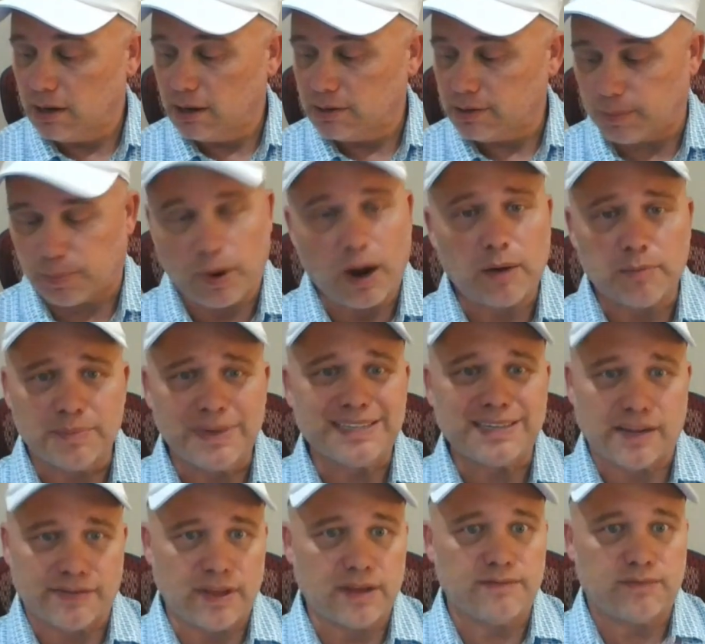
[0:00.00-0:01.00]
The problem is
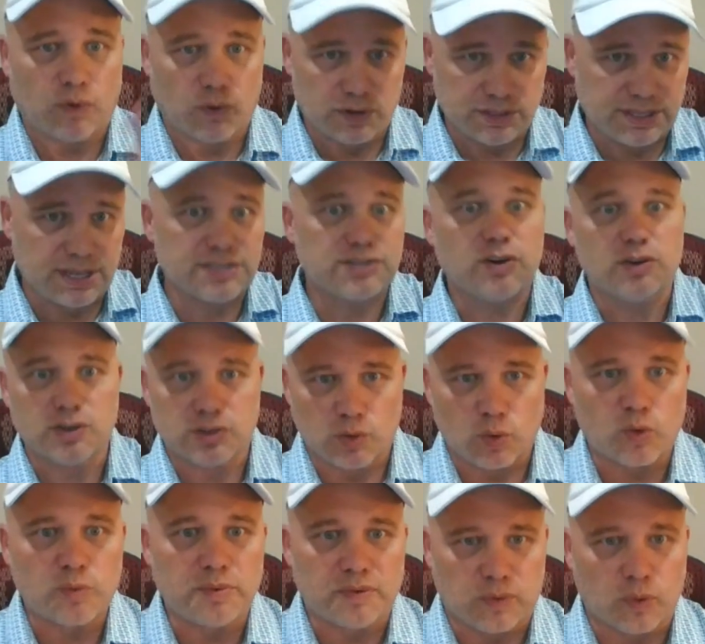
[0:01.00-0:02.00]
I think Florida State's going to
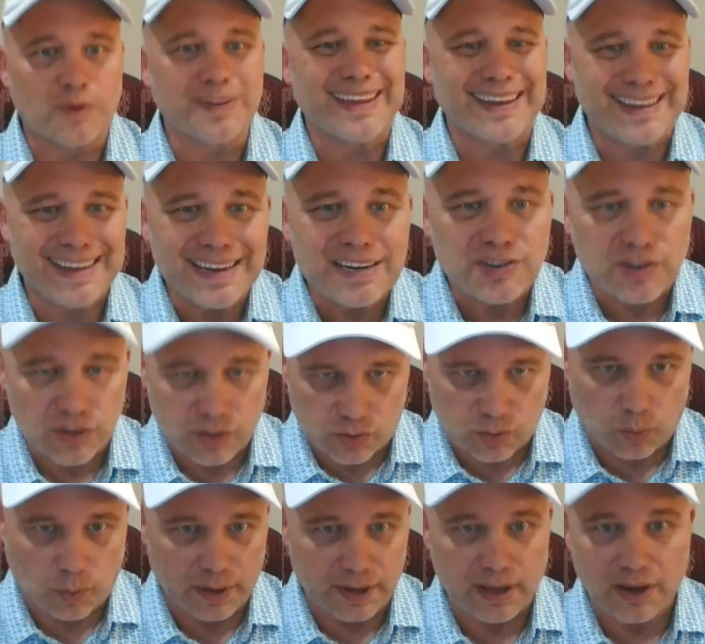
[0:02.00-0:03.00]
score before they get to the
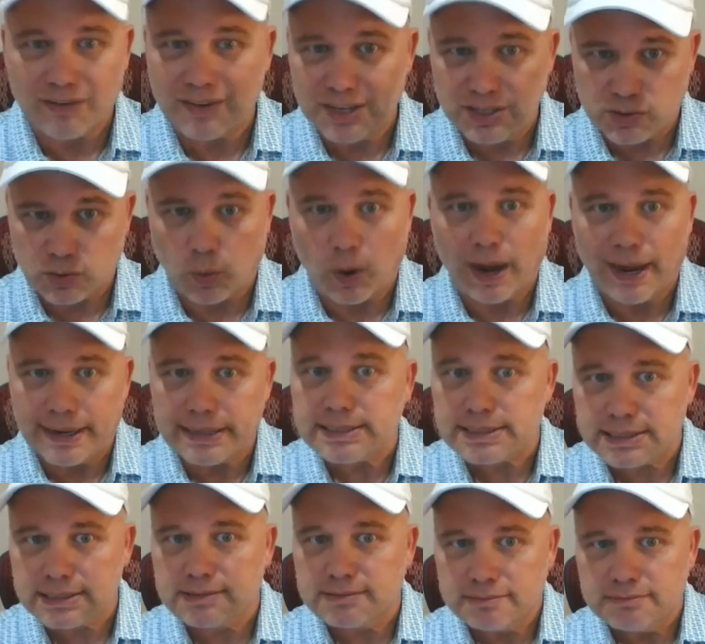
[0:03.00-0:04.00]
20 at least
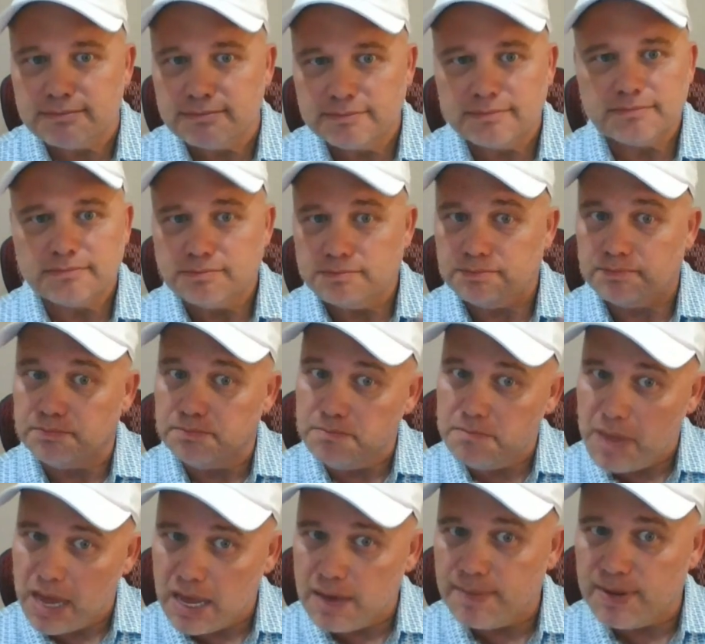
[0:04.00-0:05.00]
twice,
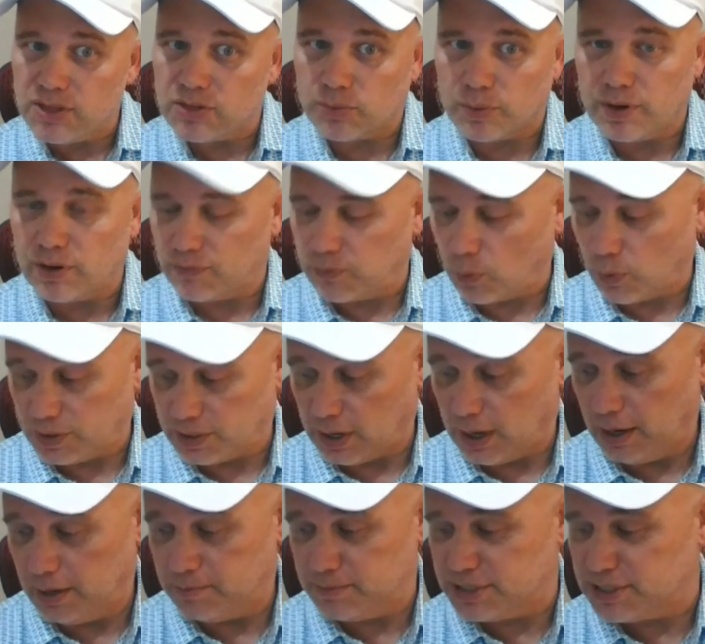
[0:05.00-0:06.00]
maybe 3 or 4
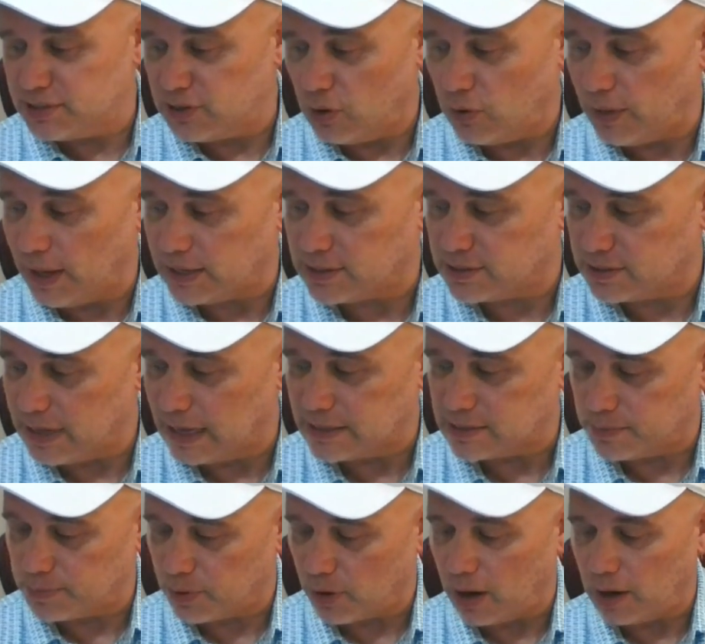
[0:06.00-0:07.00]
times. So that's
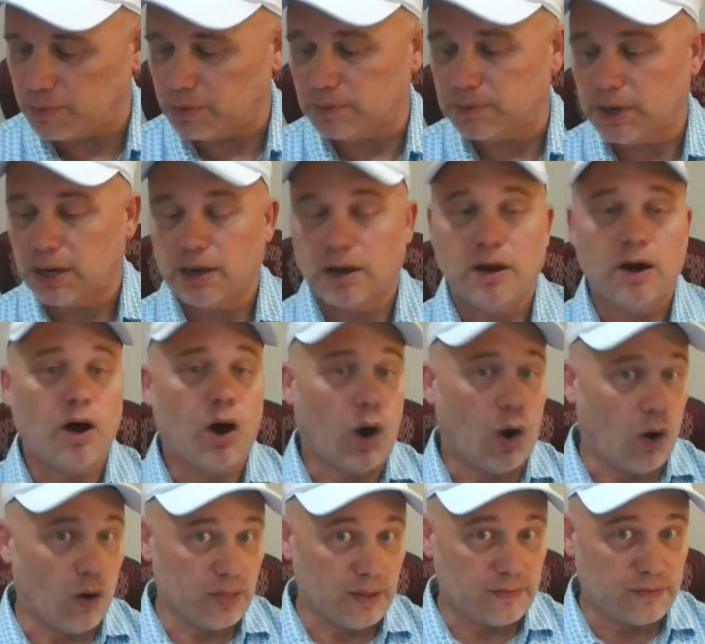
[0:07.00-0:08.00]
a problem.
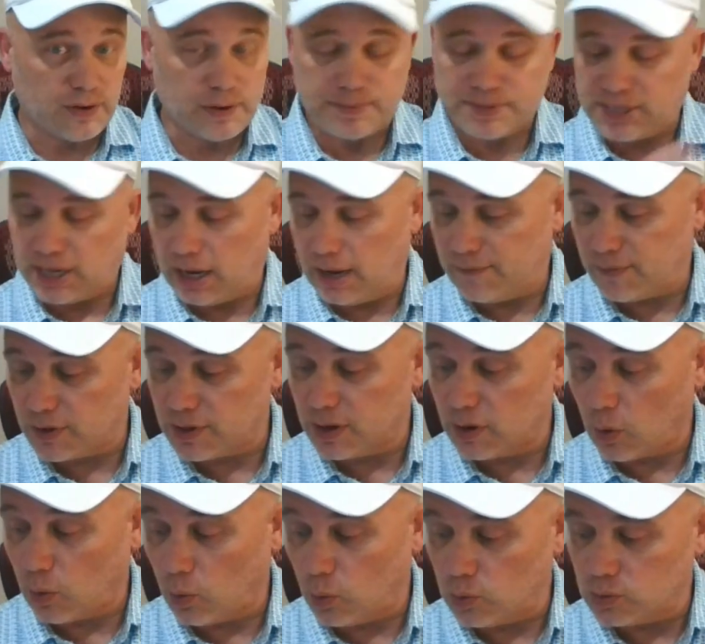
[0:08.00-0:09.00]
On the flip side, for the
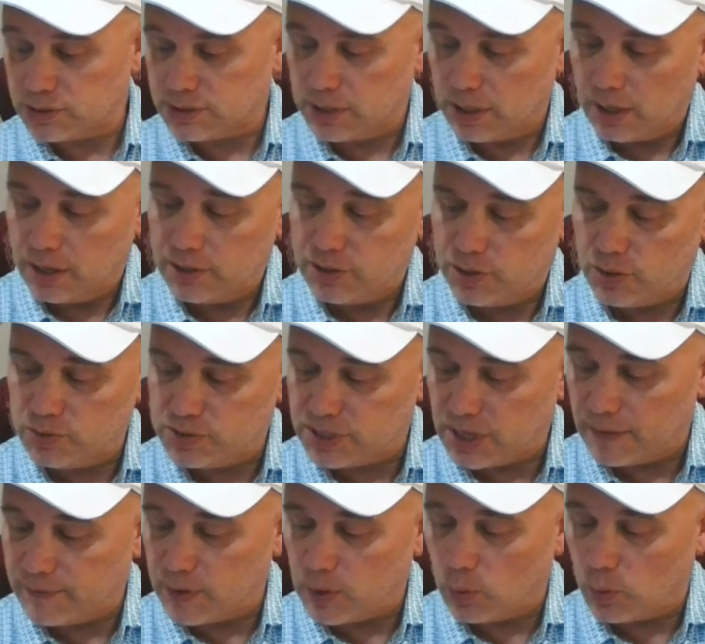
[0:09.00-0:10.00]
Noles,
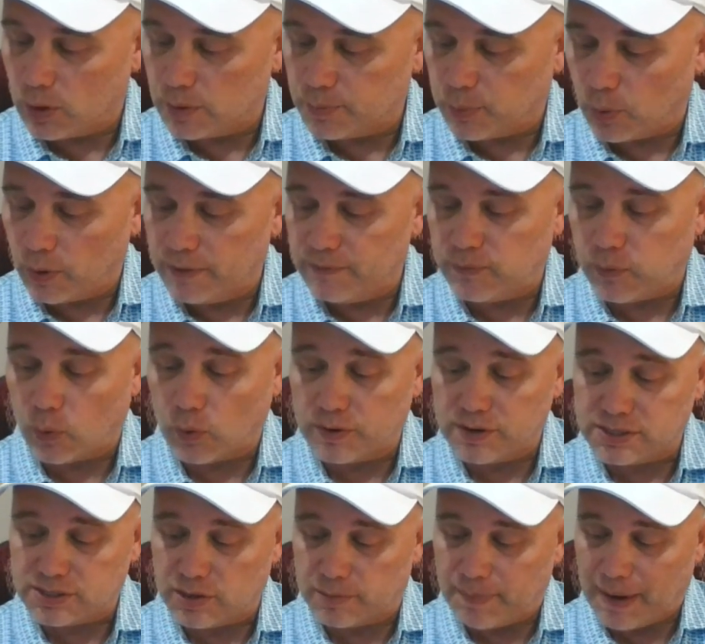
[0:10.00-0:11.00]
271.4
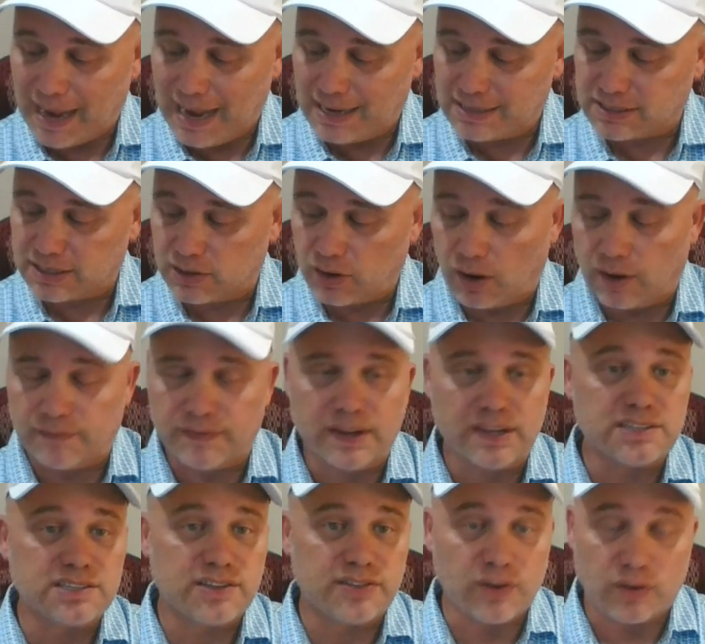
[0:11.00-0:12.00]
is their passing
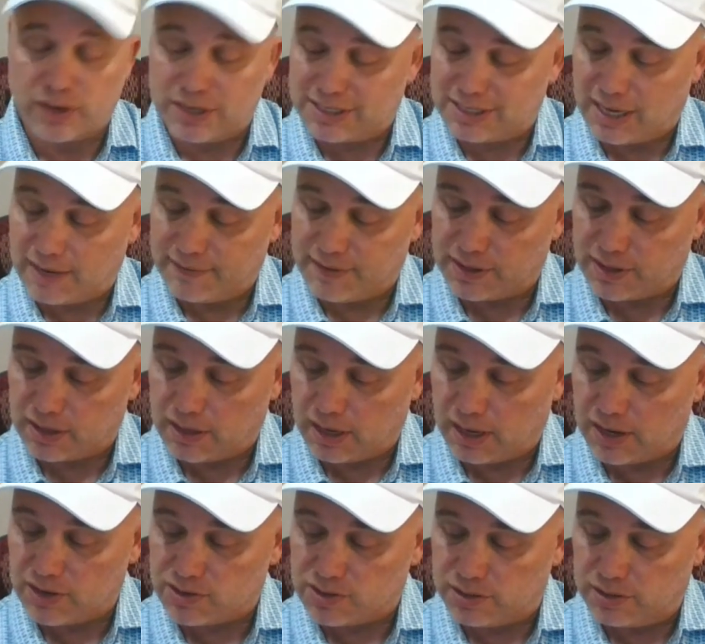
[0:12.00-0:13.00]
offense, 37th in the
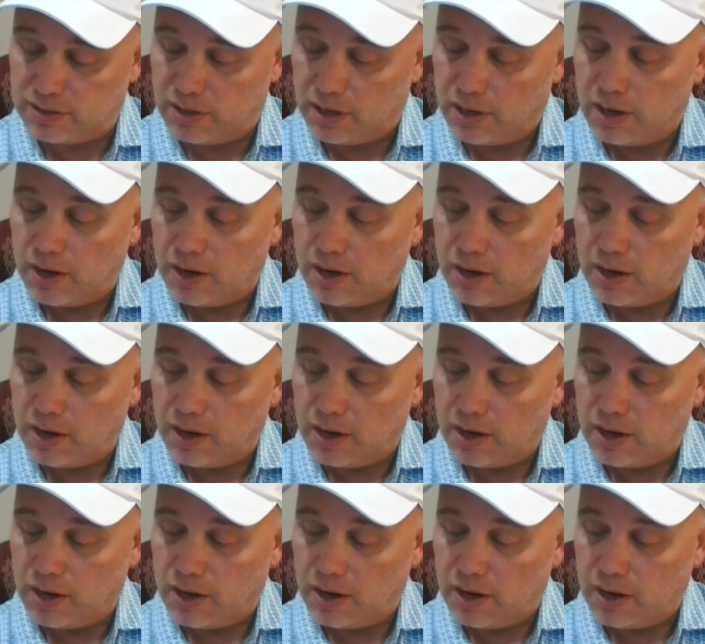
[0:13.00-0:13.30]
nation.